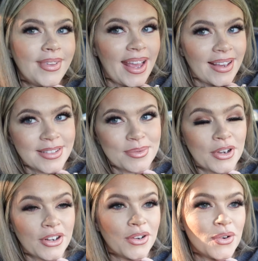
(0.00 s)
yes, we're
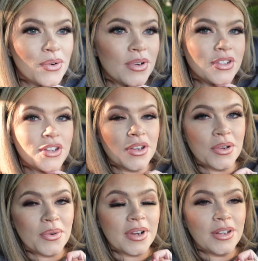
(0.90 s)
going to go
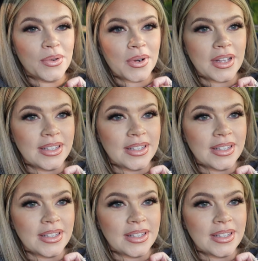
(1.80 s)
to a local